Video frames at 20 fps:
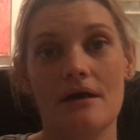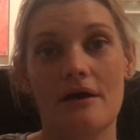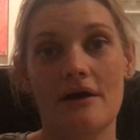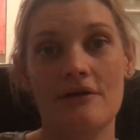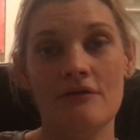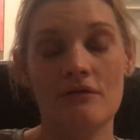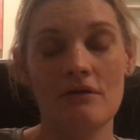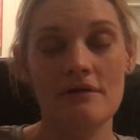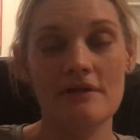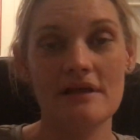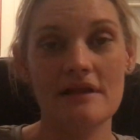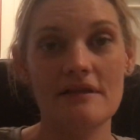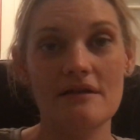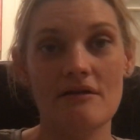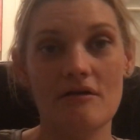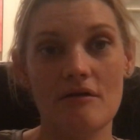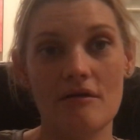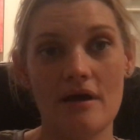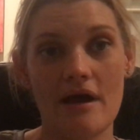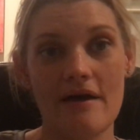I know that
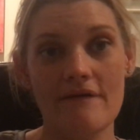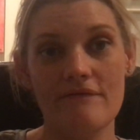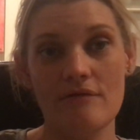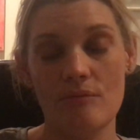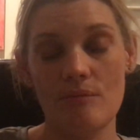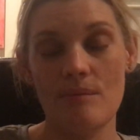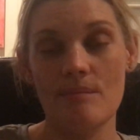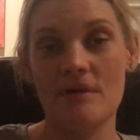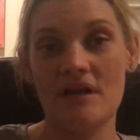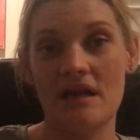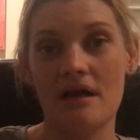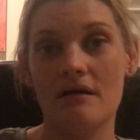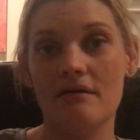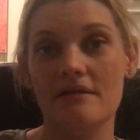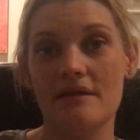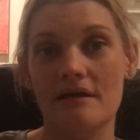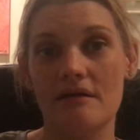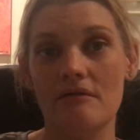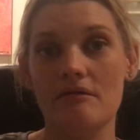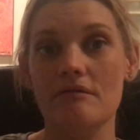there are other women
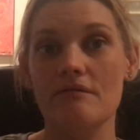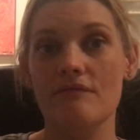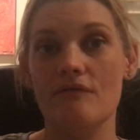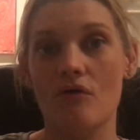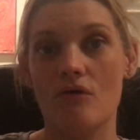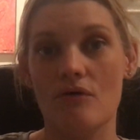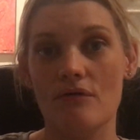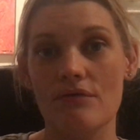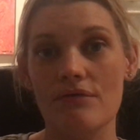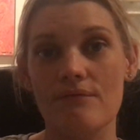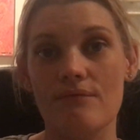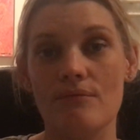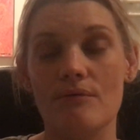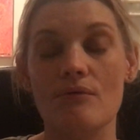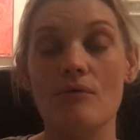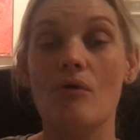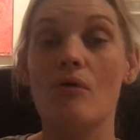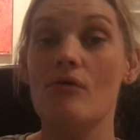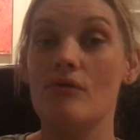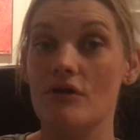out there who've gone
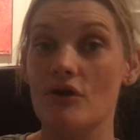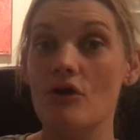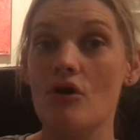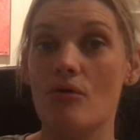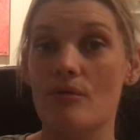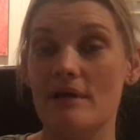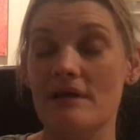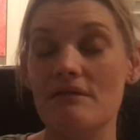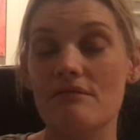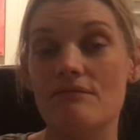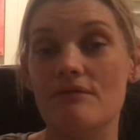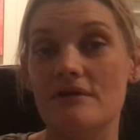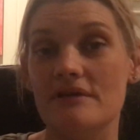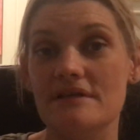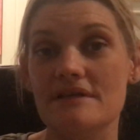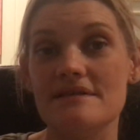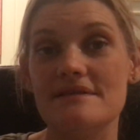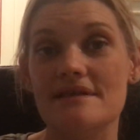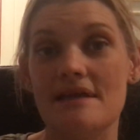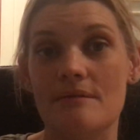through or going through
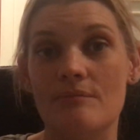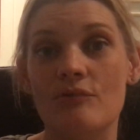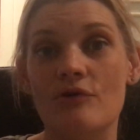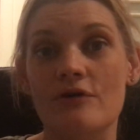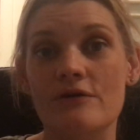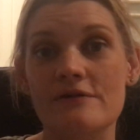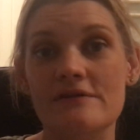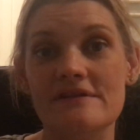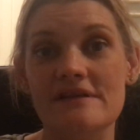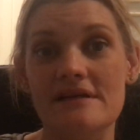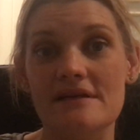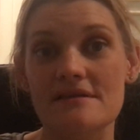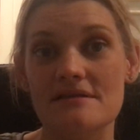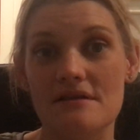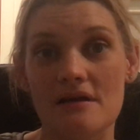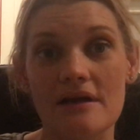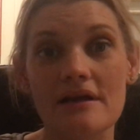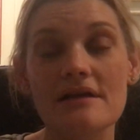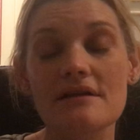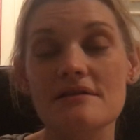this same process,
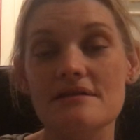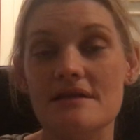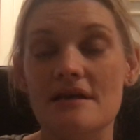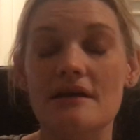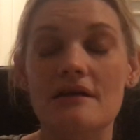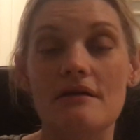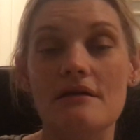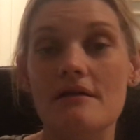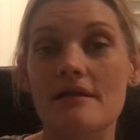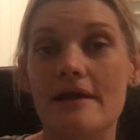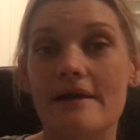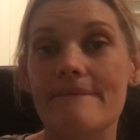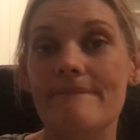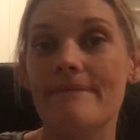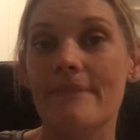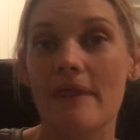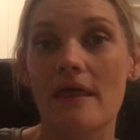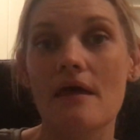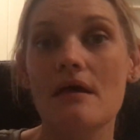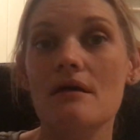and I can tell you that
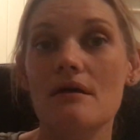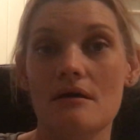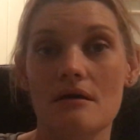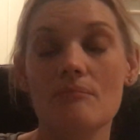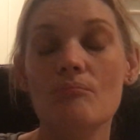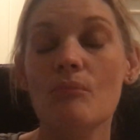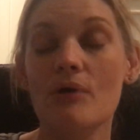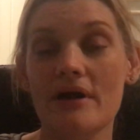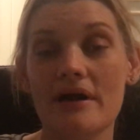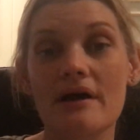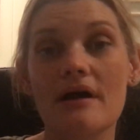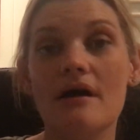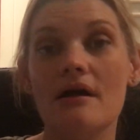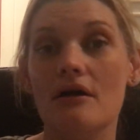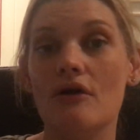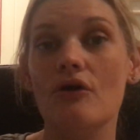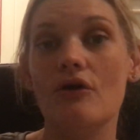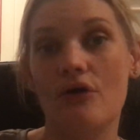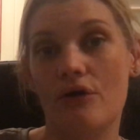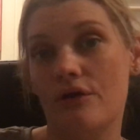my
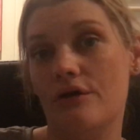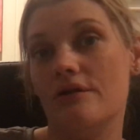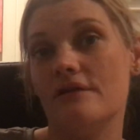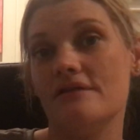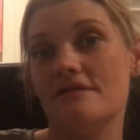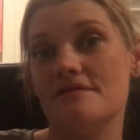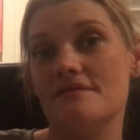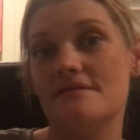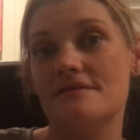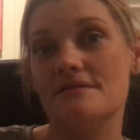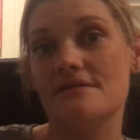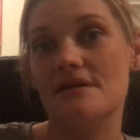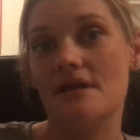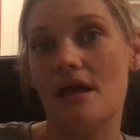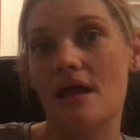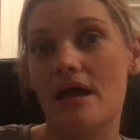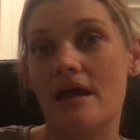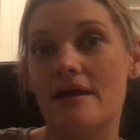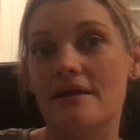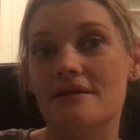heart hurts,
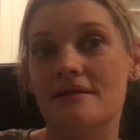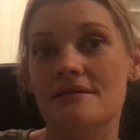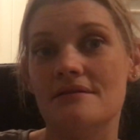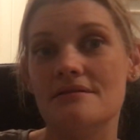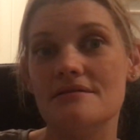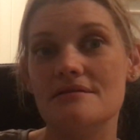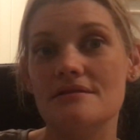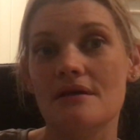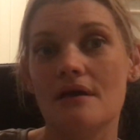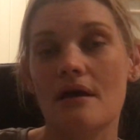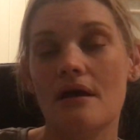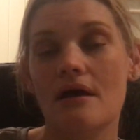and